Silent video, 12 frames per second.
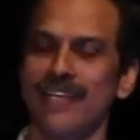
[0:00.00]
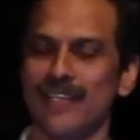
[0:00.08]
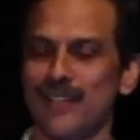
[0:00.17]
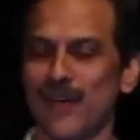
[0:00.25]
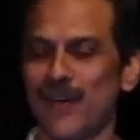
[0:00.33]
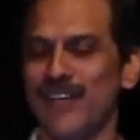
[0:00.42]

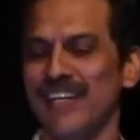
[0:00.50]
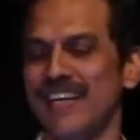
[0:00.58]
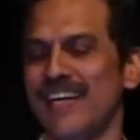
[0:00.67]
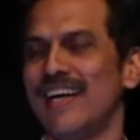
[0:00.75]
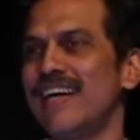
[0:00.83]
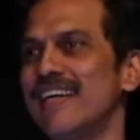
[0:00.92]
So
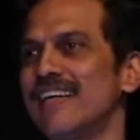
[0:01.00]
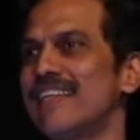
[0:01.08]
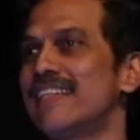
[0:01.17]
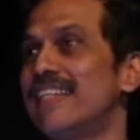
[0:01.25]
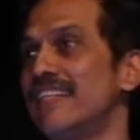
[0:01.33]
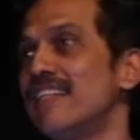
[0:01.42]
uh,
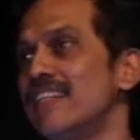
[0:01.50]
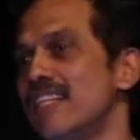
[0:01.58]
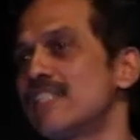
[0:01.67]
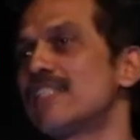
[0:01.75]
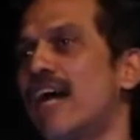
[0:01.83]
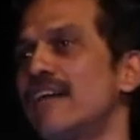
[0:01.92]

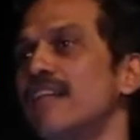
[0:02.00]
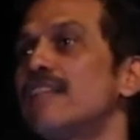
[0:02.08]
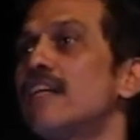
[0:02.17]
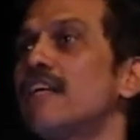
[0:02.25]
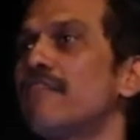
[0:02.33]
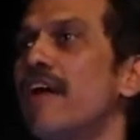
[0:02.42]
this
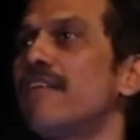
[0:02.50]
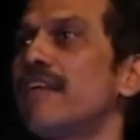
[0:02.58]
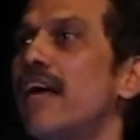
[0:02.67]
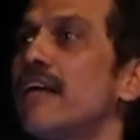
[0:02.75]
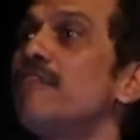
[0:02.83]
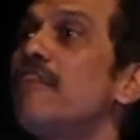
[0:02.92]
135 and
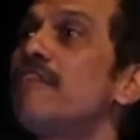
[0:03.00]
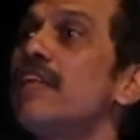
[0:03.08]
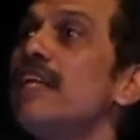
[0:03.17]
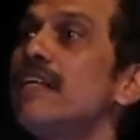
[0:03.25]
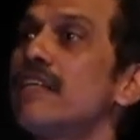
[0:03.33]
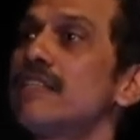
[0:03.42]
150
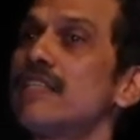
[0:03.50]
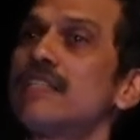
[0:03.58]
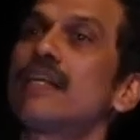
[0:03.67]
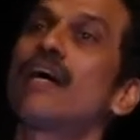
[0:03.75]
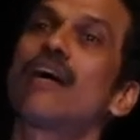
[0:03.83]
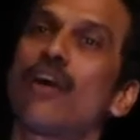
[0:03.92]
liters is
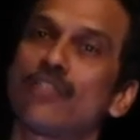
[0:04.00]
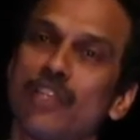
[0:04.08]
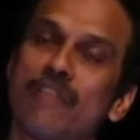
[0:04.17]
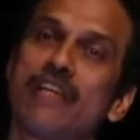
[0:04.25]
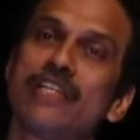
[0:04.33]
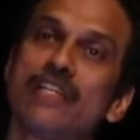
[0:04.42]
a
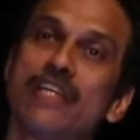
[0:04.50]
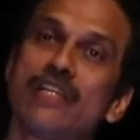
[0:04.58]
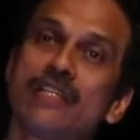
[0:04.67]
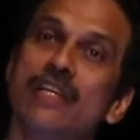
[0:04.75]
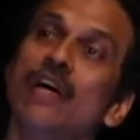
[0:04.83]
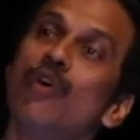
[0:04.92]
concoction of
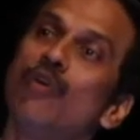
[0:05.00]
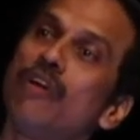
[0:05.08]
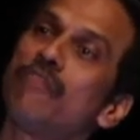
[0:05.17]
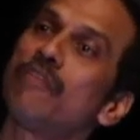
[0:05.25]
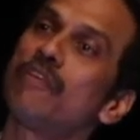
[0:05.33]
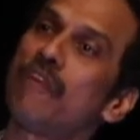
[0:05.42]
engineers who
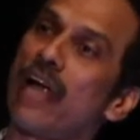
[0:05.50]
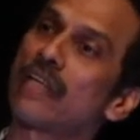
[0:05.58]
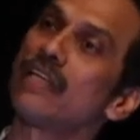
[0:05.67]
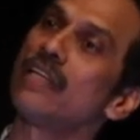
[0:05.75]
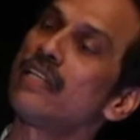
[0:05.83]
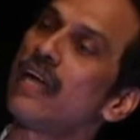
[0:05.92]
have
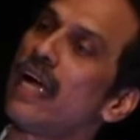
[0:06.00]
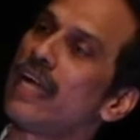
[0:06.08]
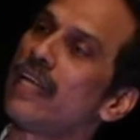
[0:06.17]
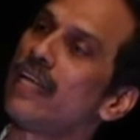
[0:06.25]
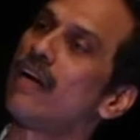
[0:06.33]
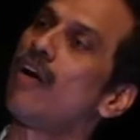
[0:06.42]
factored in the
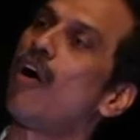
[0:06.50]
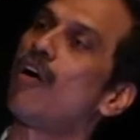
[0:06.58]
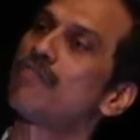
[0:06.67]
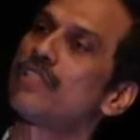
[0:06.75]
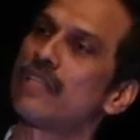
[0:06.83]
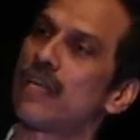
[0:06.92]
idea
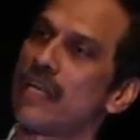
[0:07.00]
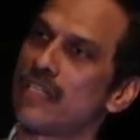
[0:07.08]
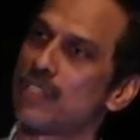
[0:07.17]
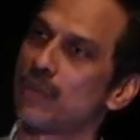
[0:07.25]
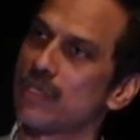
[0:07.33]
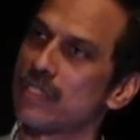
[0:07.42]
of
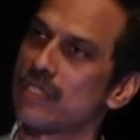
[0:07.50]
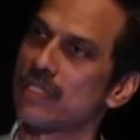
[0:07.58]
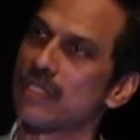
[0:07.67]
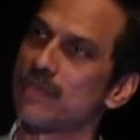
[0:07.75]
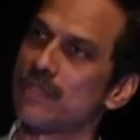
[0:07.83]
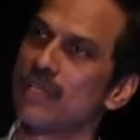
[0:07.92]
centralized sewer
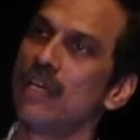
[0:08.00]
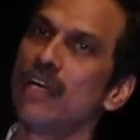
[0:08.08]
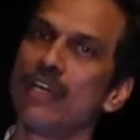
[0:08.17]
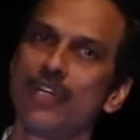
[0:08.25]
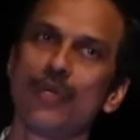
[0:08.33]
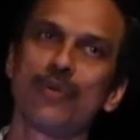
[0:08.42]
systems,
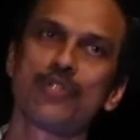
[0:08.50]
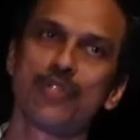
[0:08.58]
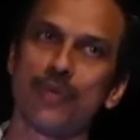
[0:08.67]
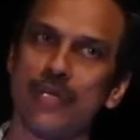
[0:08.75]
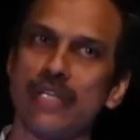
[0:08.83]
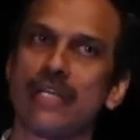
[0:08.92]
huge
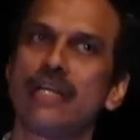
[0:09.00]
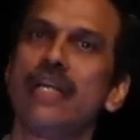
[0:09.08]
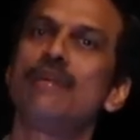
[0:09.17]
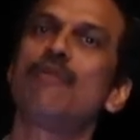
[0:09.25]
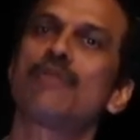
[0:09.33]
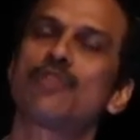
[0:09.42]
sewers that
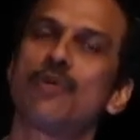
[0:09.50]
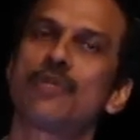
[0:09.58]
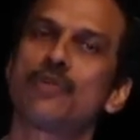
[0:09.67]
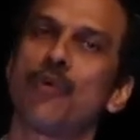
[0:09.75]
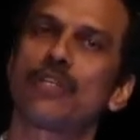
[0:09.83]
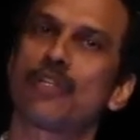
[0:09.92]
need so
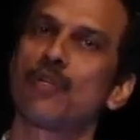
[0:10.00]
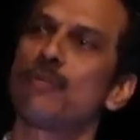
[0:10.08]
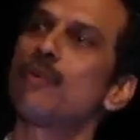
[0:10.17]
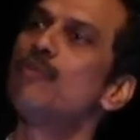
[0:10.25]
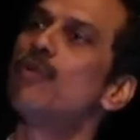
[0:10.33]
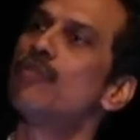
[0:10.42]
much water to
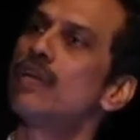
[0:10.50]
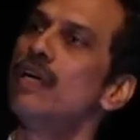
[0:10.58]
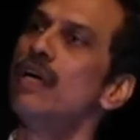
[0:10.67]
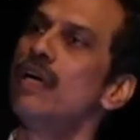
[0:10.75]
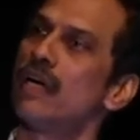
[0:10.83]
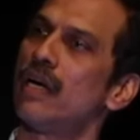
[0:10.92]
be moved
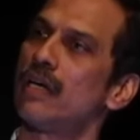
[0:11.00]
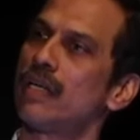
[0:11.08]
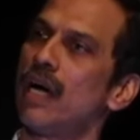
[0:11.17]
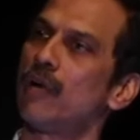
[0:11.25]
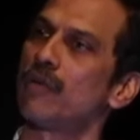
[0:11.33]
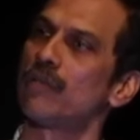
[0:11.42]
uh,
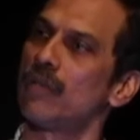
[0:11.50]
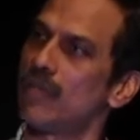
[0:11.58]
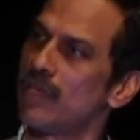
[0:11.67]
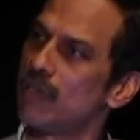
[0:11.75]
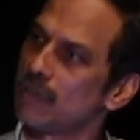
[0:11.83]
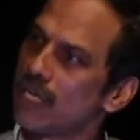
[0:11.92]
down
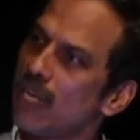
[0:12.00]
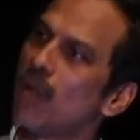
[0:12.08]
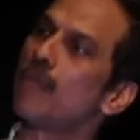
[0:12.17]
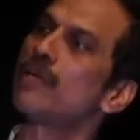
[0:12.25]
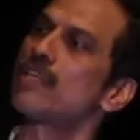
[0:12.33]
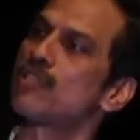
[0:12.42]
uh,
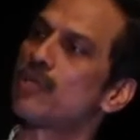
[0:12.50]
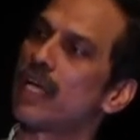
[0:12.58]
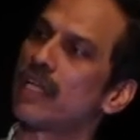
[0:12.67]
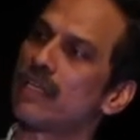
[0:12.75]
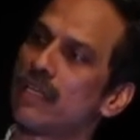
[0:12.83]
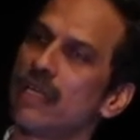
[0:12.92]
kilometers
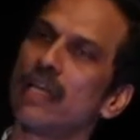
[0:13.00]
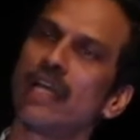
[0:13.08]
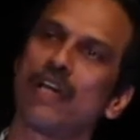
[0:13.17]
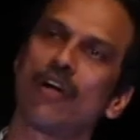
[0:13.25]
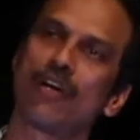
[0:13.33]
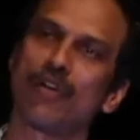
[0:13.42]
together
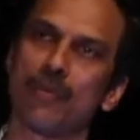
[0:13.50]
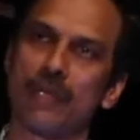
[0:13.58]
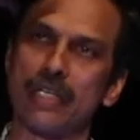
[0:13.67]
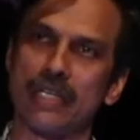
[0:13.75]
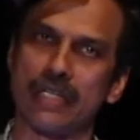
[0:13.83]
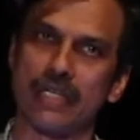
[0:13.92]
in order to be
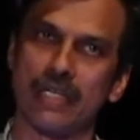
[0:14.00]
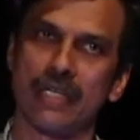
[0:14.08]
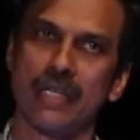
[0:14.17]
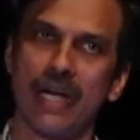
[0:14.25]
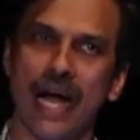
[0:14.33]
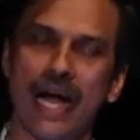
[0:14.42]
treated.
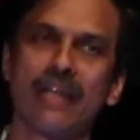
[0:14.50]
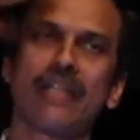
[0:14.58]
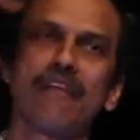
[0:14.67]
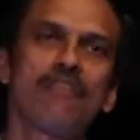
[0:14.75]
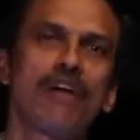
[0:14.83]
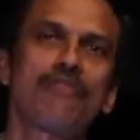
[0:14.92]
And
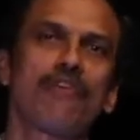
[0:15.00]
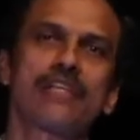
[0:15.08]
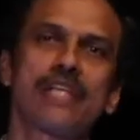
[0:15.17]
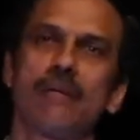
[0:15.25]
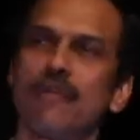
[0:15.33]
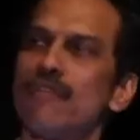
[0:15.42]
they have not, for
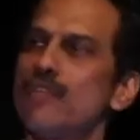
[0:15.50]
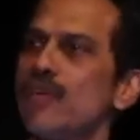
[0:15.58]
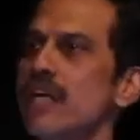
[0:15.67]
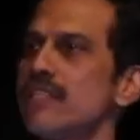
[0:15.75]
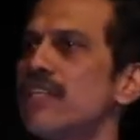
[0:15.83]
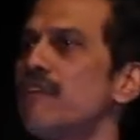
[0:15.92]
example,
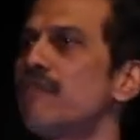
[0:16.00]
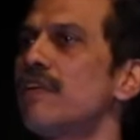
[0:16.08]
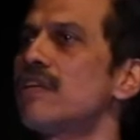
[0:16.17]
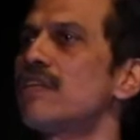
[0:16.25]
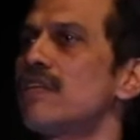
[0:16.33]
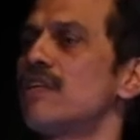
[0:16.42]
visualized a
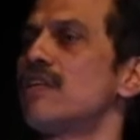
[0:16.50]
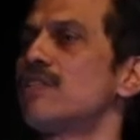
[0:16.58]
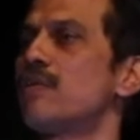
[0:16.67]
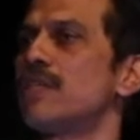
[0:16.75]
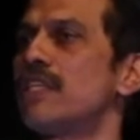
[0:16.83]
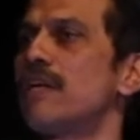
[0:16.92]
different uh,
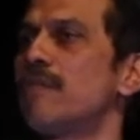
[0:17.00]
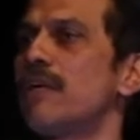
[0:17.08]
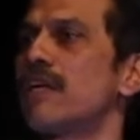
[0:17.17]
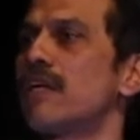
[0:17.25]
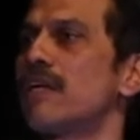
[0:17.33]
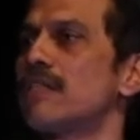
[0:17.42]
sewage
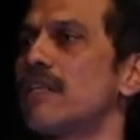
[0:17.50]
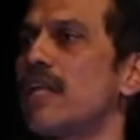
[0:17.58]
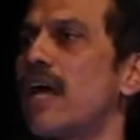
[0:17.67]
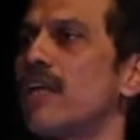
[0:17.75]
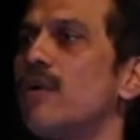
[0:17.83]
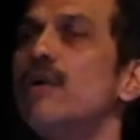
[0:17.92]
treatment uh,
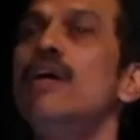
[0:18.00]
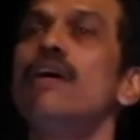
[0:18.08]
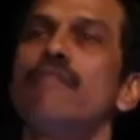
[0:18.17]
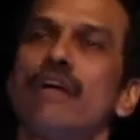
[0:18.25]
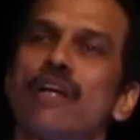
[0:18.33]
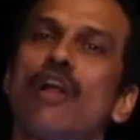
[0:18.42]
scenario
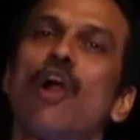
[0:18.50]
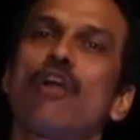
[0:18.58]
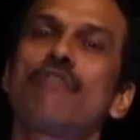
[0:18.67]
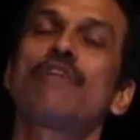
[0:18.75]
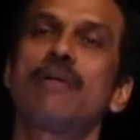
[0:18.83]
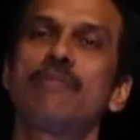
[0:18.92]
where a lot
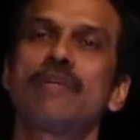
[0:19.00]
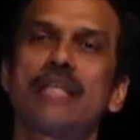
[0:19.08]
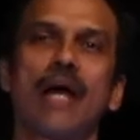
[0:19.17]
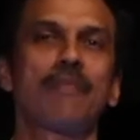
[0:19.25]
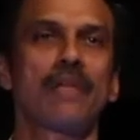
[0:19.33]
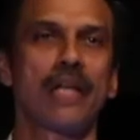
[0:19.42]
of treatment is
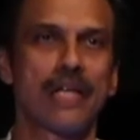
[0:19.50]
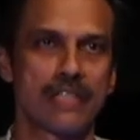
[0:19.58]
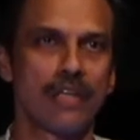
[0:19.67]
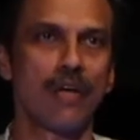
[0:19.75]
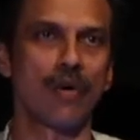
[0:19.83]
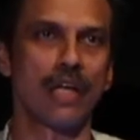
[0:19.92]
happening, let's
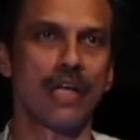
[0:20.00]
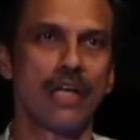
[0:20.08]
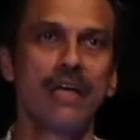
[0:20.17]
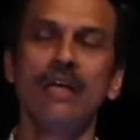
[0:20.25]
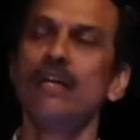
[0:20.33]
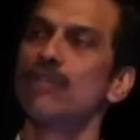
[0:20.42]
say,
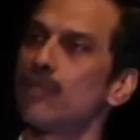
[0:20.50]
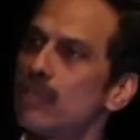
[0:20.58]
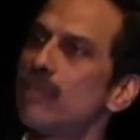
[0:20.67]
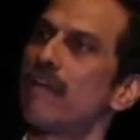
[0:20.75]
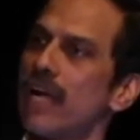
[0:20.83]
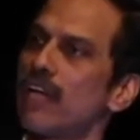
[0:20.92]
locally
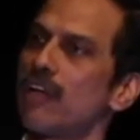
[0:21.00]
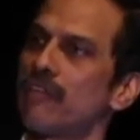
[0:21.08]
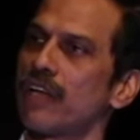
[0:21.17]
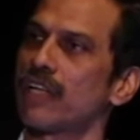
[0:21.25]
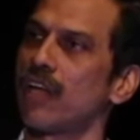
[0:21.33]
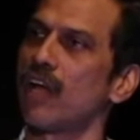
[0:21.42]
through a variety
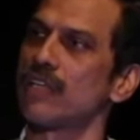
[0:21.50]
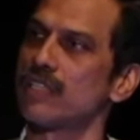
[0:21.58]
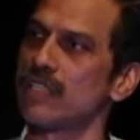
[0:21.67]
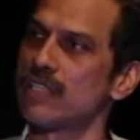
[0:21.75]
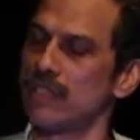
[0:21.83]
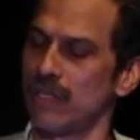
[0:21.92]
of
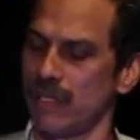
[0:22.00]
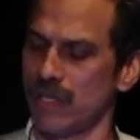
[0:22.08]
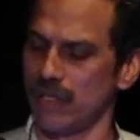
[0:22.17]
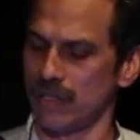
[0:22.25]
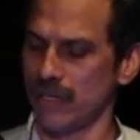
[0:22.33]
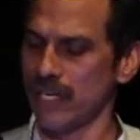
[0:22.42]
technologies,
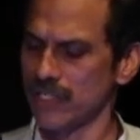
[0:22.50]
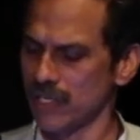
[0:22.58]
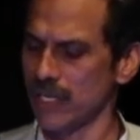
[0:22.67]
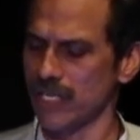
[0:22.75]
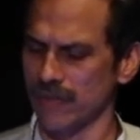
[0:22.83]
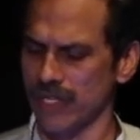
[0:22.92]
uh,
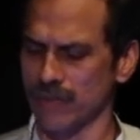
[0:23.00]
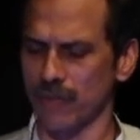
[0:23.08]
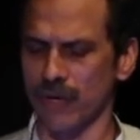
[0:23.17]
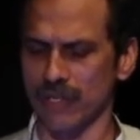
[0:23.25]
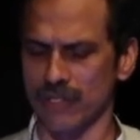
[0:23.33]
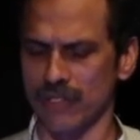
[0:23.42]
traditional as well as
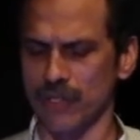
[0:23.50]
modern.